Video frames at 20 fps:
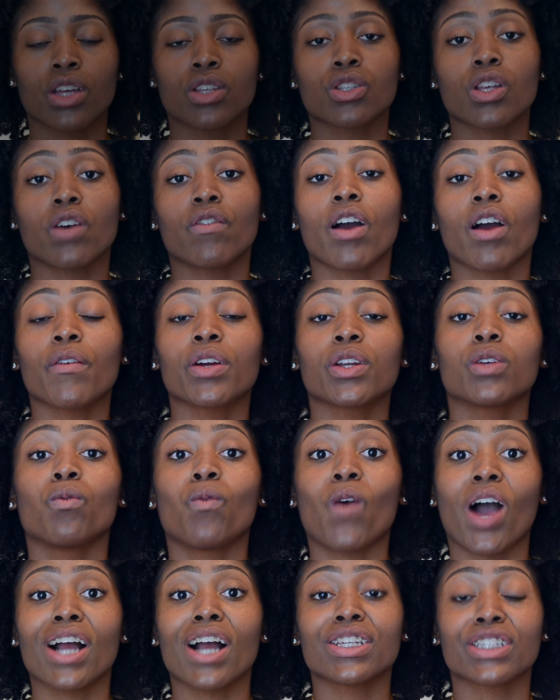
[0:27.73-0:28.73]
So I've already
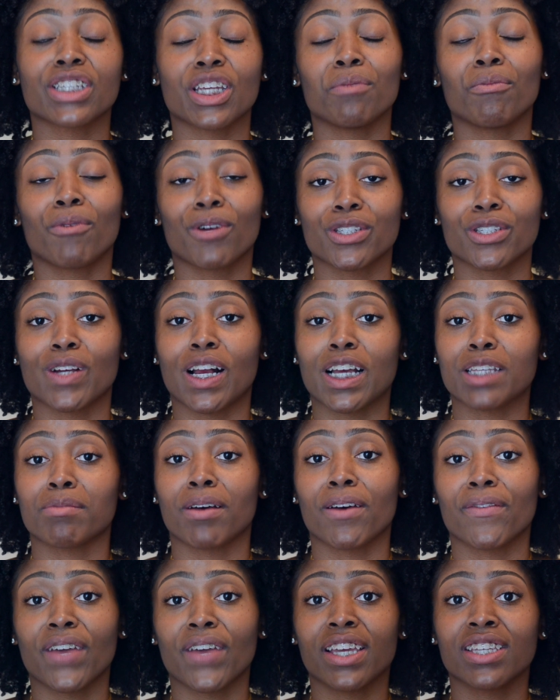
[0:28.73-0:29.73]
washed and moisturized
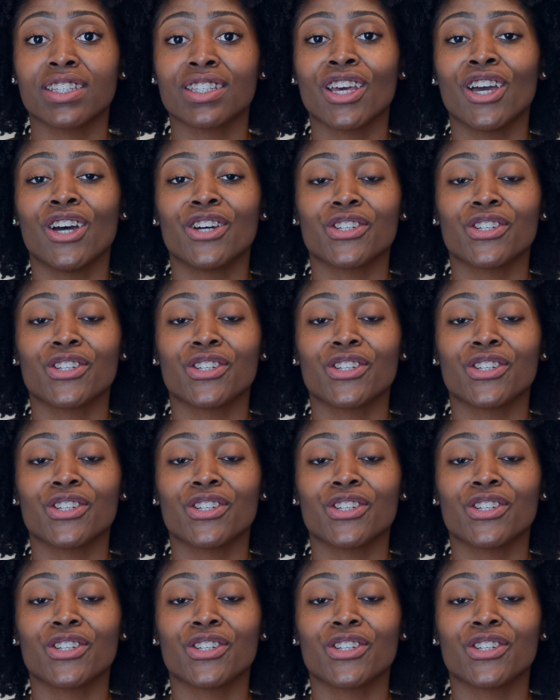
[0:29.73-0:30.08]
my face.